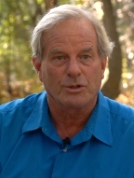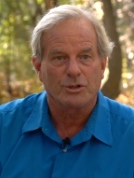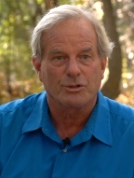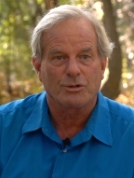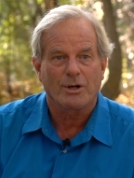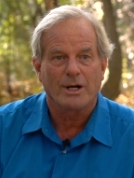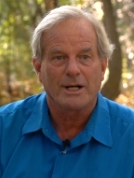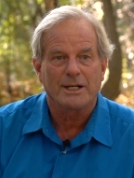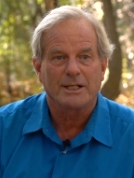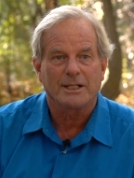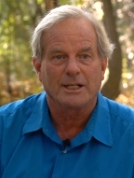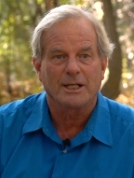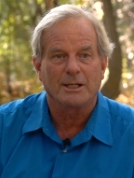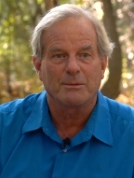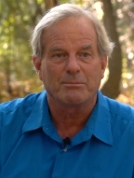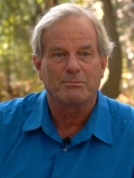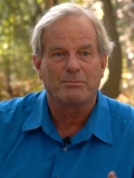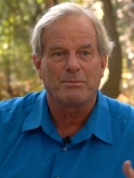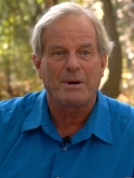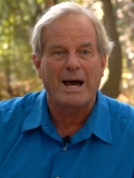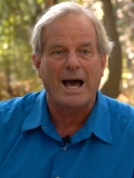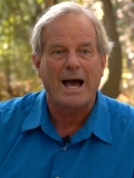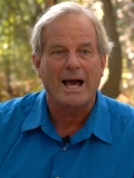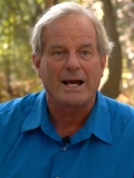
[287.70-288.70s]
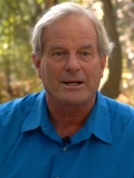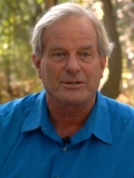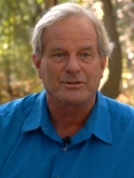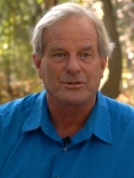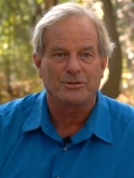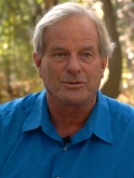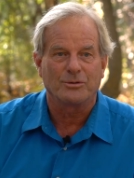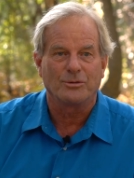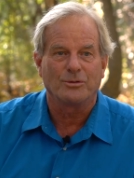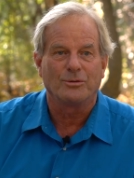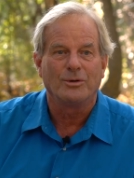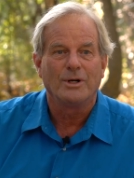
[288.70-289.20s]
we're trying to get back
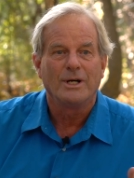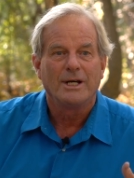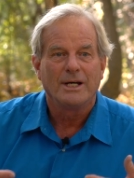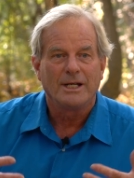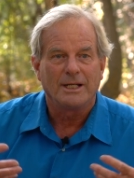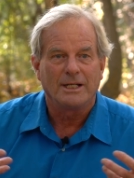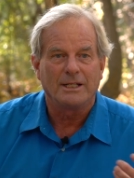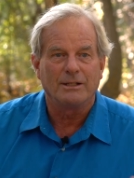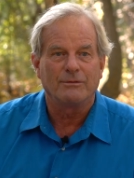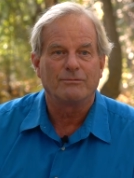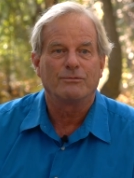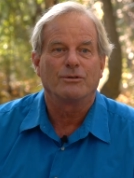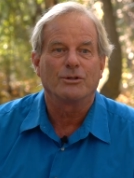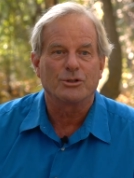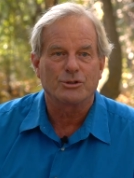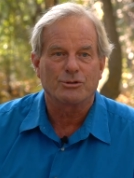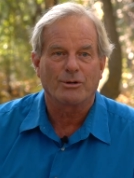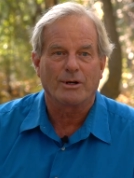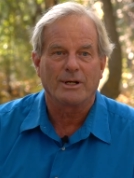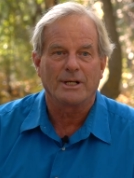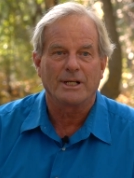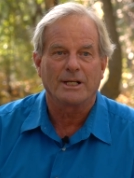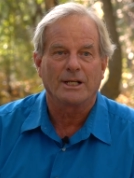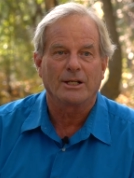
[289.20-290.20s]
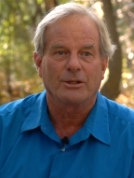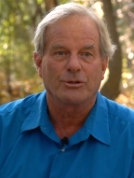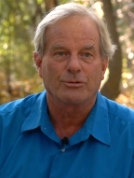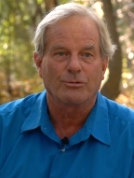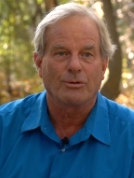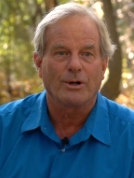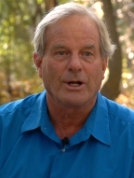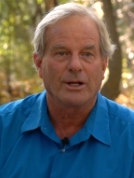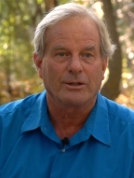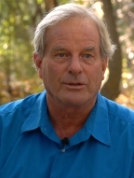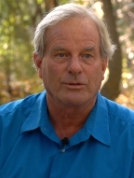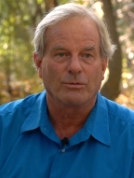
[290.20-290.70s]
to infiltrating it
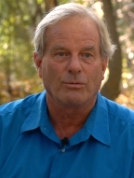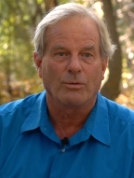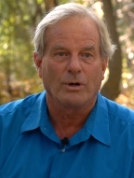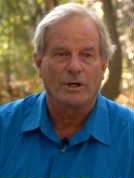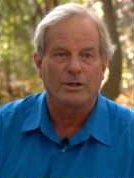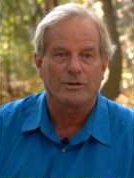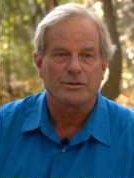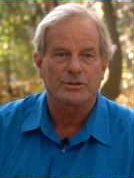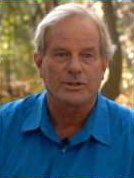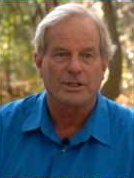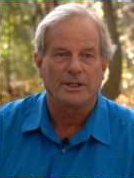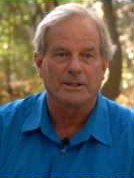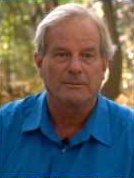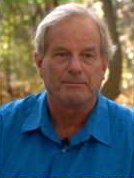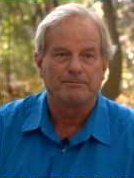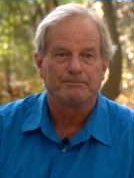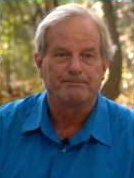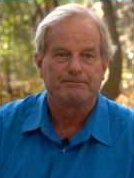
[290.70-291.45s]
throughout the watershed.